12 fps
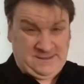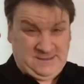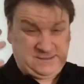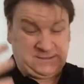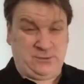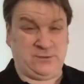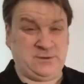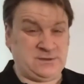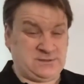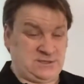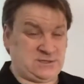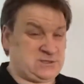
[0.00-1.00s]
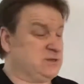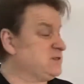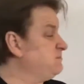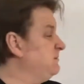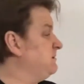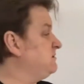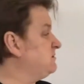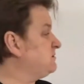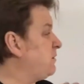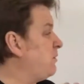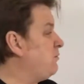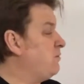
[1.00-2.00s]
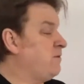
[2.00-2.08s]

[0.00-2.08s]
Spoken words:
So just trust me, just go